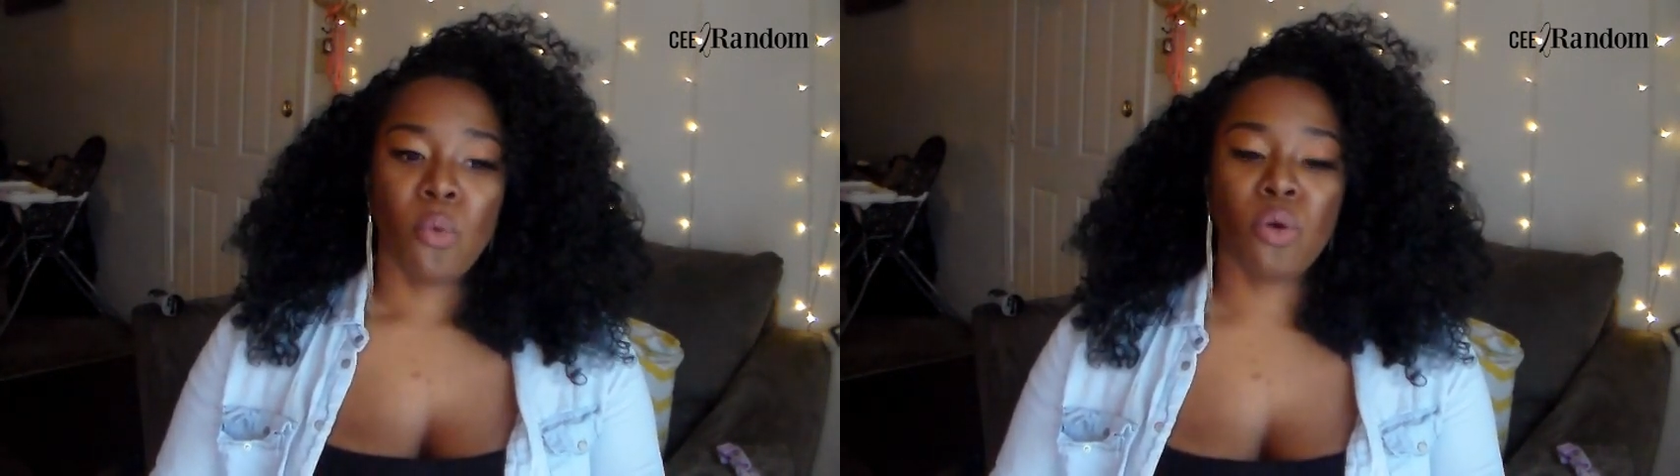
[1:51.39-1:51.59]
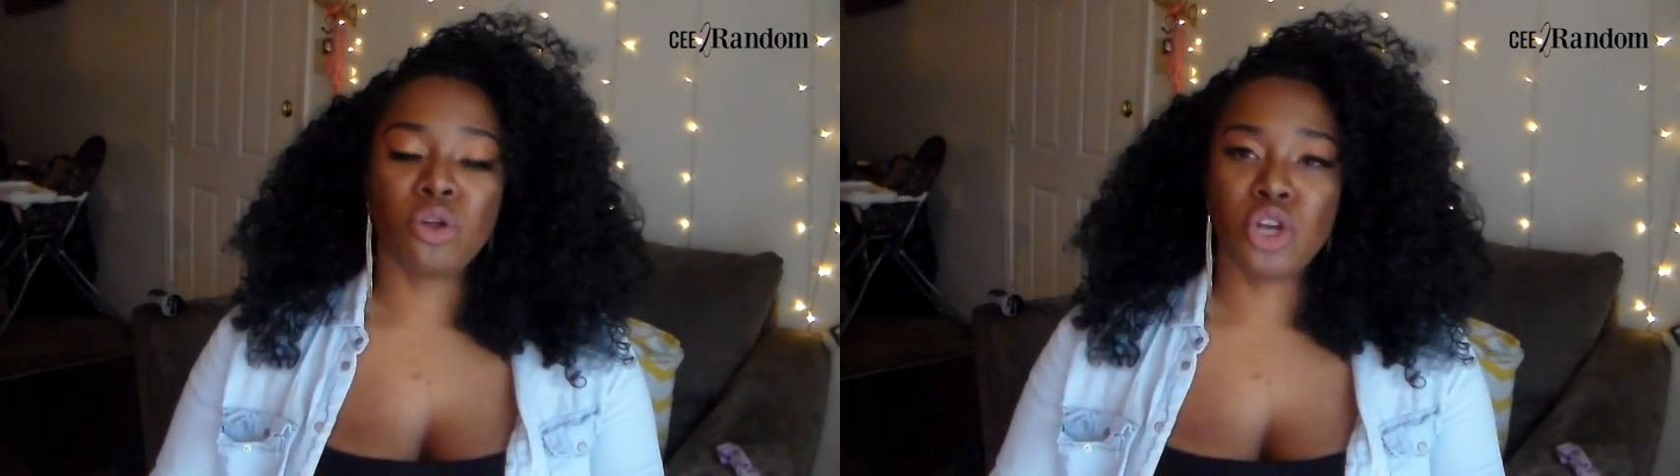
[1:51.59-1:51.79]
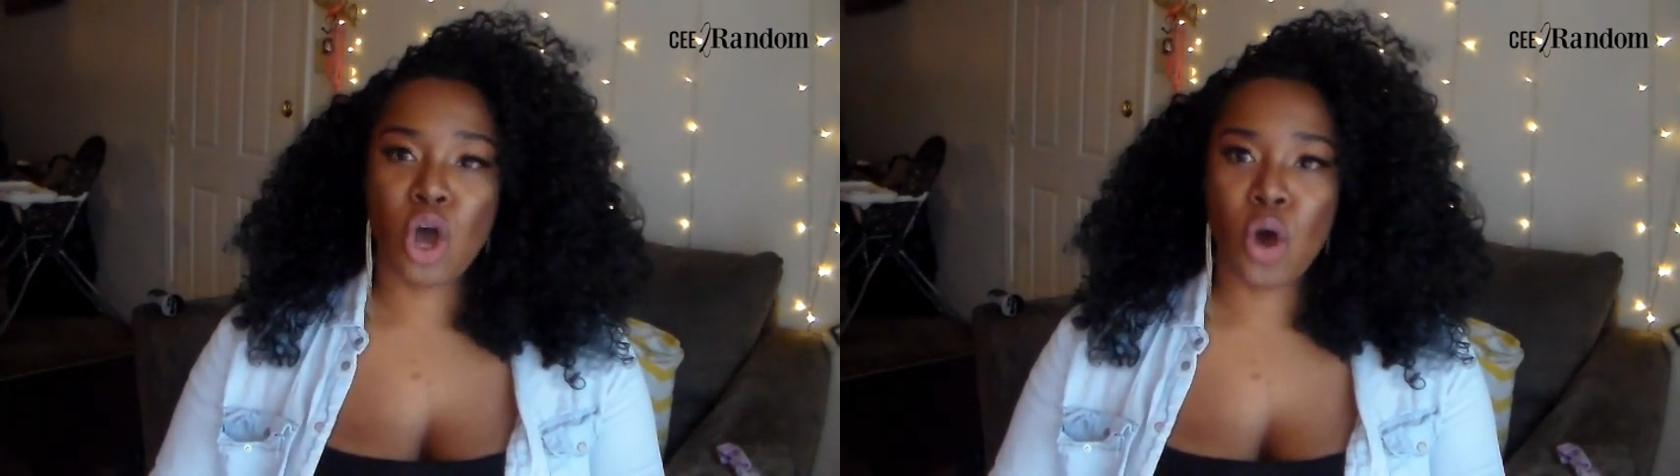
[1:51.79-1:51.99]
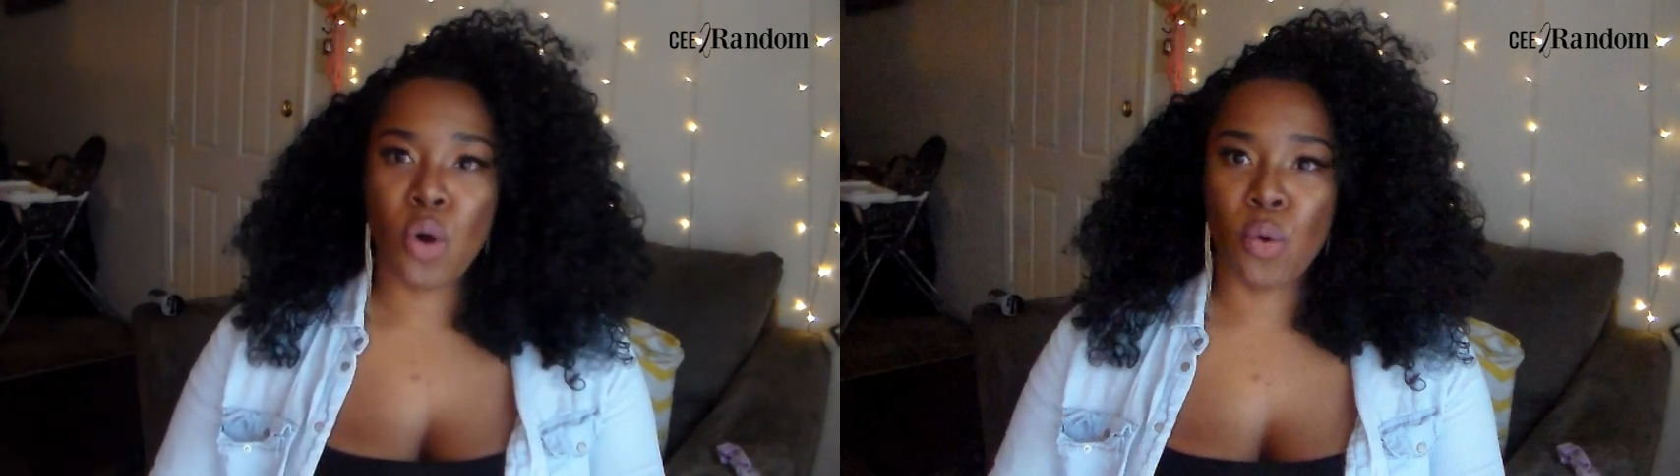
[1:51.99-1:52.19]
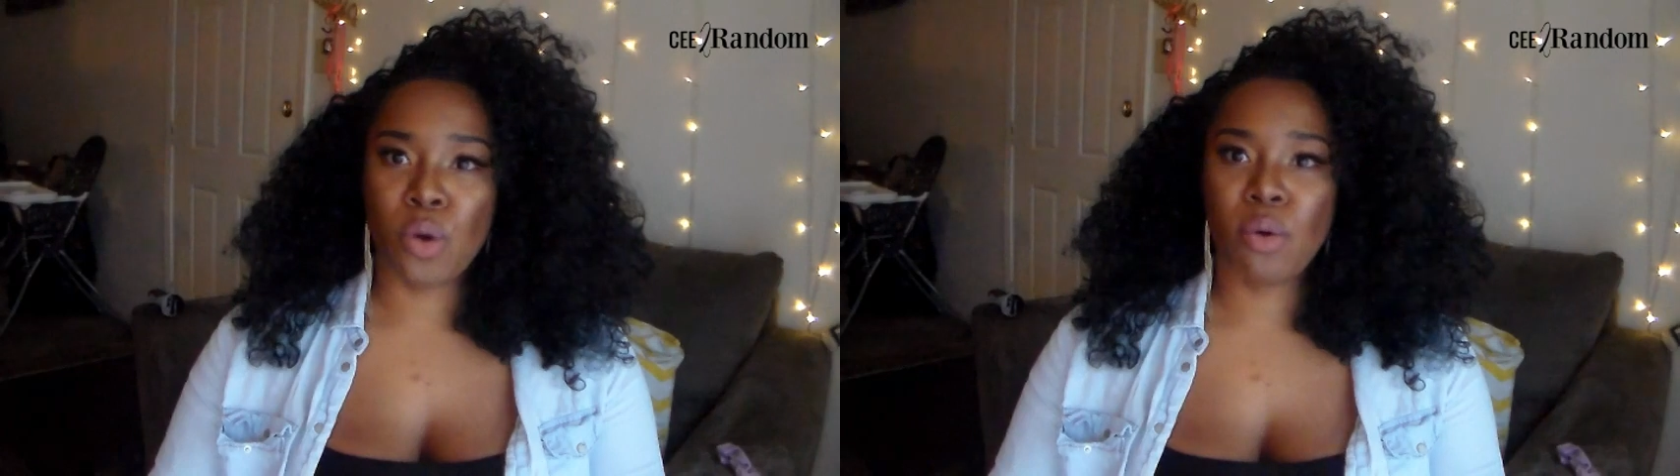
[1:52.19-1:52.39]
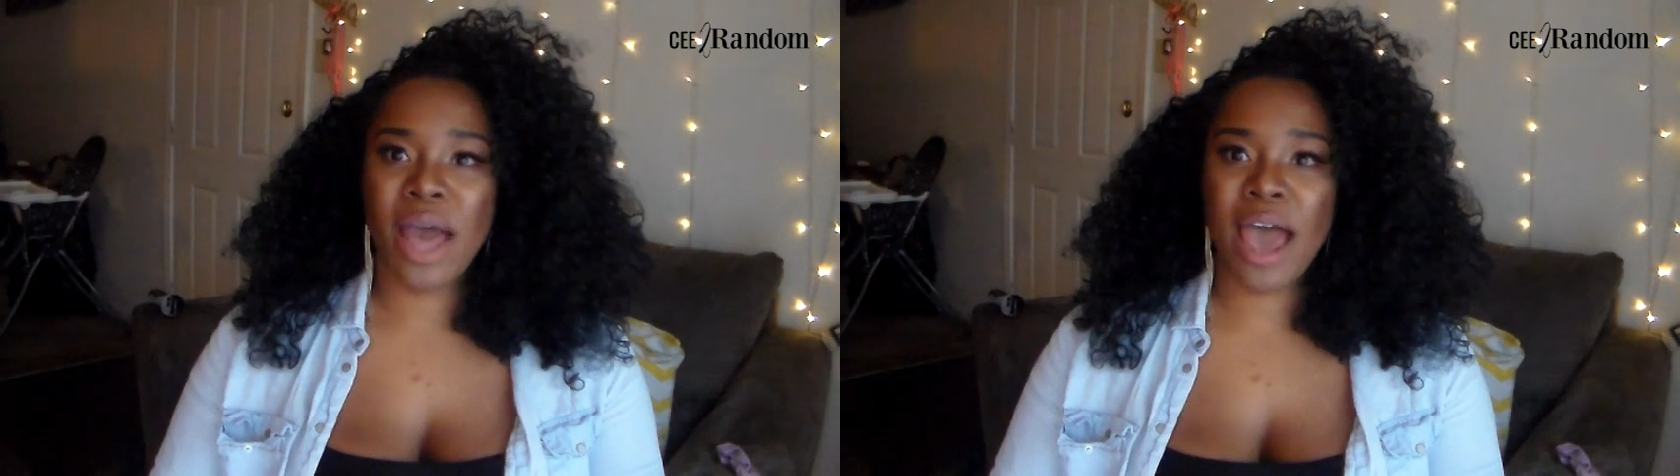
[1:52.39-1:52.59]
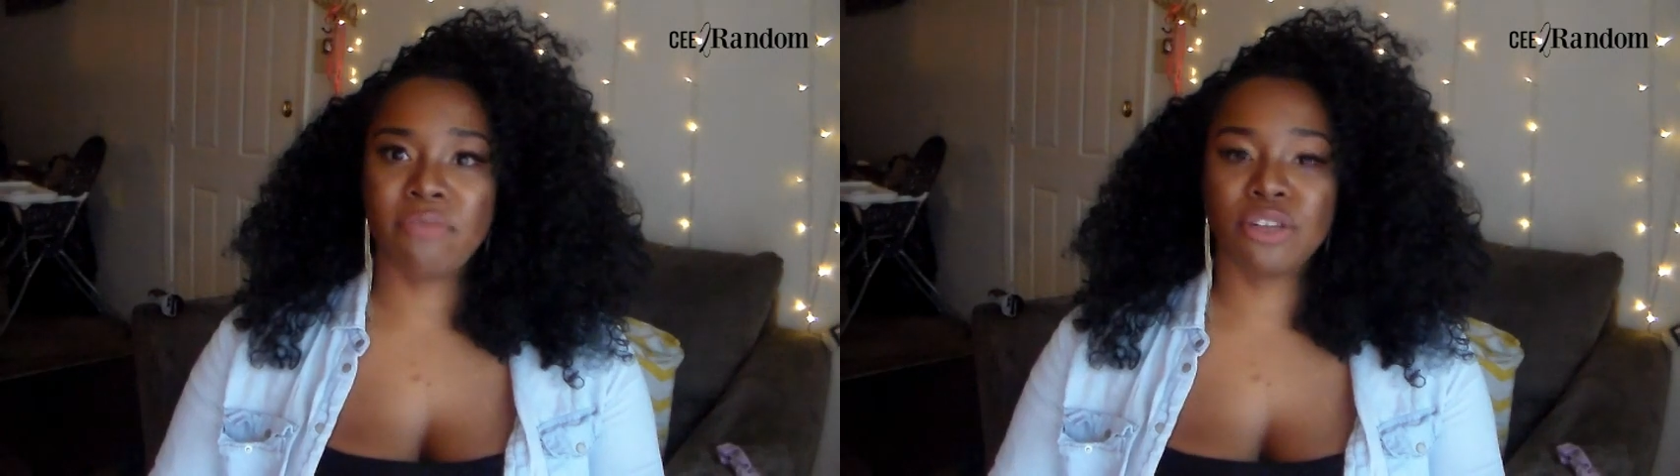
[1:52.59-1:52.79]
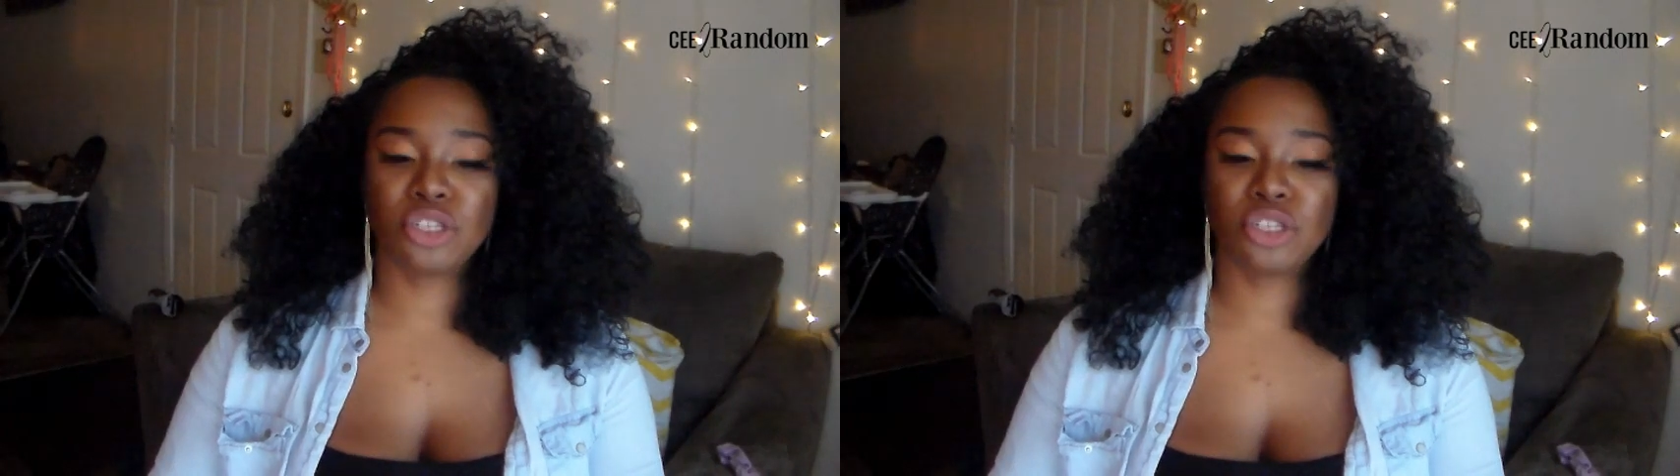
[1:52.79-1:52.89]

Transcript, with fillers: will know, we will have the